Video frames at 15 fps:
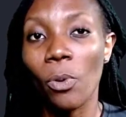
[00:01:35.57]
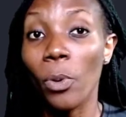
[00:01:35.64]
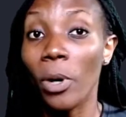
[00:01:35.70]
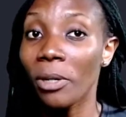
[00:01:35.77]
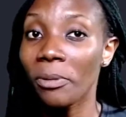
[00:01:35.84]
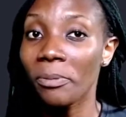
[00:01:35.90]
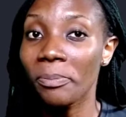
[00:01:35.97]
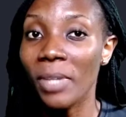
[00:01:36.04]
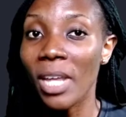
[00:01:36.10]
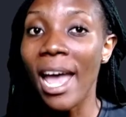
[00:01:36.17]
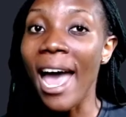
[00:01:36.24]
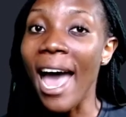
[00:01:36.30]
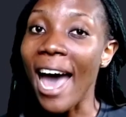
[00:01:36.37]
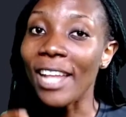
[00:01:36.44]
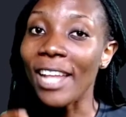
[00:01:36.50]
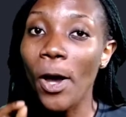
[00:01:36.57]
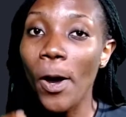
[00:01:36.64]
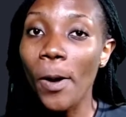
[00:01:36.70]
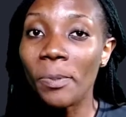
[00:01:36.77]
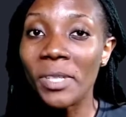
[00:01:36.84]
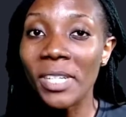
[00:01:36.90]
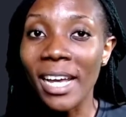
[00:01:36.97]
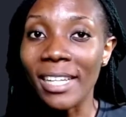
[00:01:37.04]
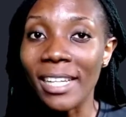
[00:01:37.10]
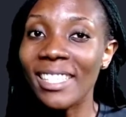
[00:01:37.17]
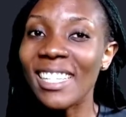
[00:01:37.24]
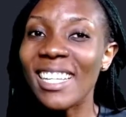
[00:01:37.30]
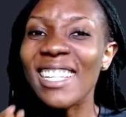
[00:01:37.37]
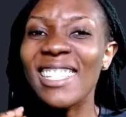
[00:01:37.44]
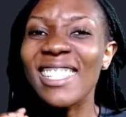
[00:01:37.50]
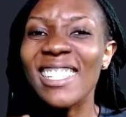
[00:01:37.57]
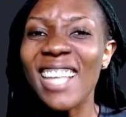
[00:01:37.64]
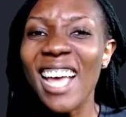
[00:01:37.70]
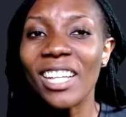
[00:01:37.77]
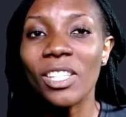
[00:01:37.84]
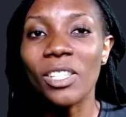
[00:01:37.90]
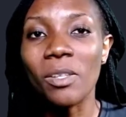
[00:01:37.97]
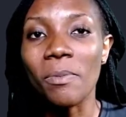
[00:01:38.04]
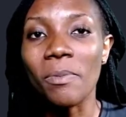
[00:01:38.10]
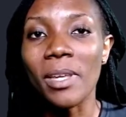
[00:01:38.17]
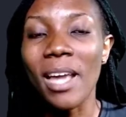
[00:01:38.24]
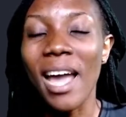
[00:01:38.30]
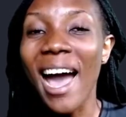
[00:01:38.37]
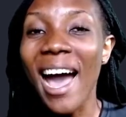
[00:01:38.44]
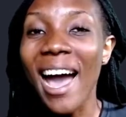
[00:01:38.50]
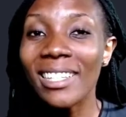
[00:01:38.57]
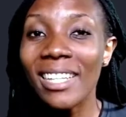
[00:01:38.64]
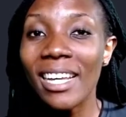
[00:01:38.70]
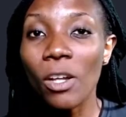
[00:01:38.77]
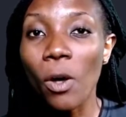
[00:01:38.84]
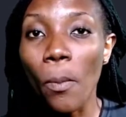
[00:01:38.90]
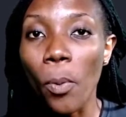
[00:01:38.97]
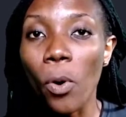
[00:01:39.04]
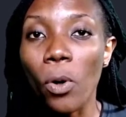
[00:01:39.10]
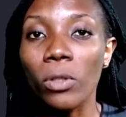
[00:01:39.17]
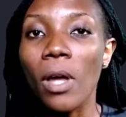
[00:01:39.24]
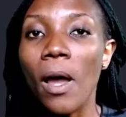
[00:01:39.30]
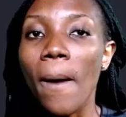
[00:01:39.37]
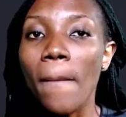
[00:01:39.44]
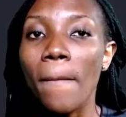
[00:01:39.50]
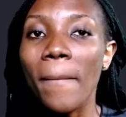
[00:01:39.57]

Well, an object is said to be acted upon